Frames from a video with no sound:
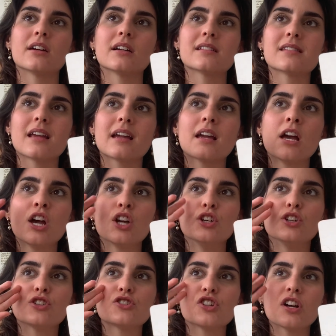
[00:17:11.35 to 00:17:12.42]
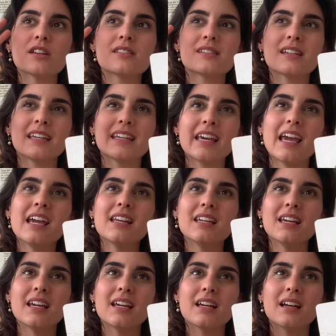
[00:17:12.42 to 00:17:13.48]
It's like you're just
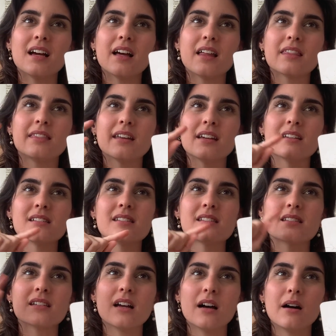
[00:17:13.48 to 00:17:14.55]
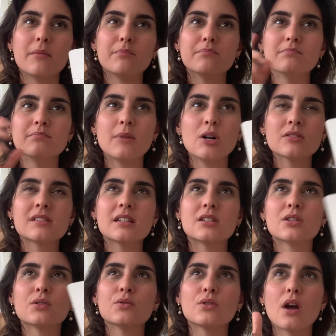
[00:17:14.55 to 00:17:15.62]
gaining this
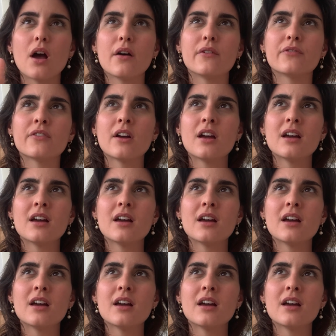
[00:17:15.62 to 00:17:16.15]
multitude of